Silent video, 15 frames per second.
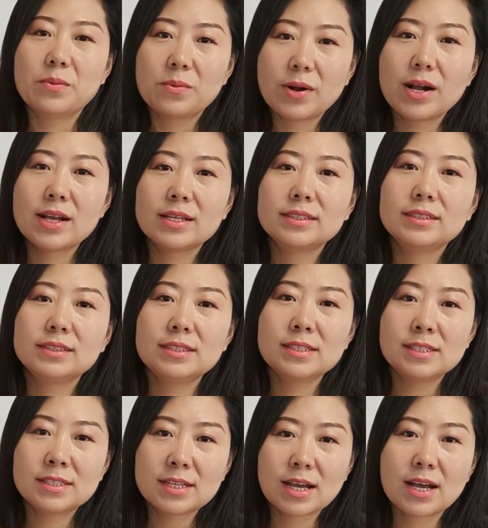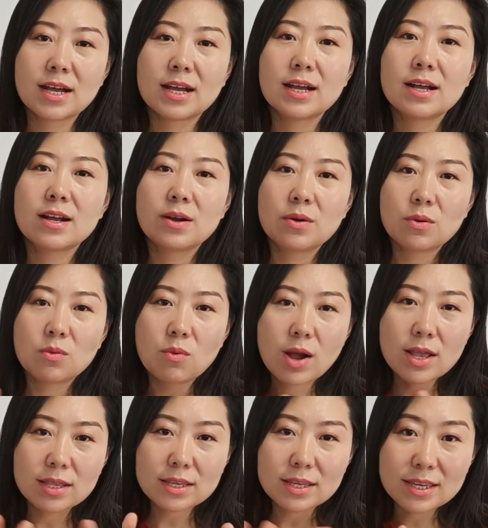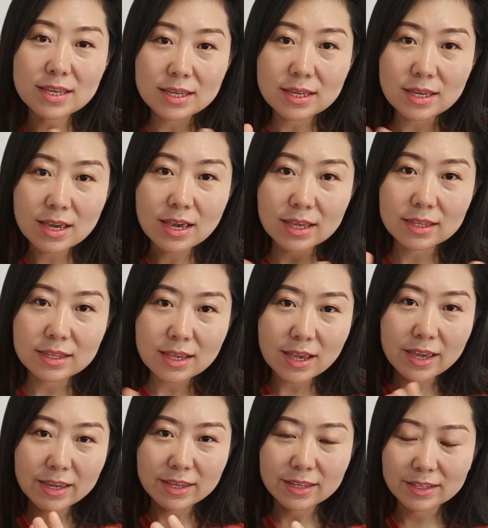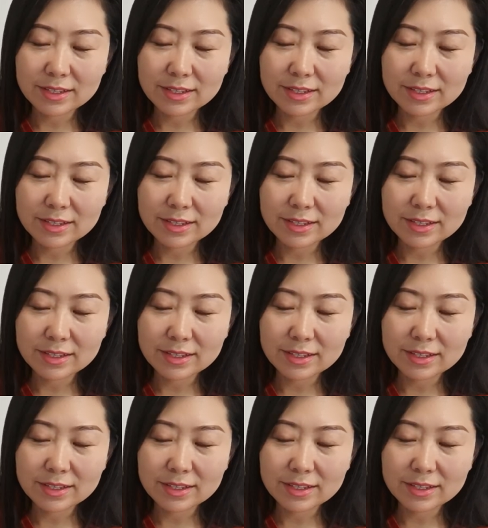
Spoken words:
1 da, 1 E N A.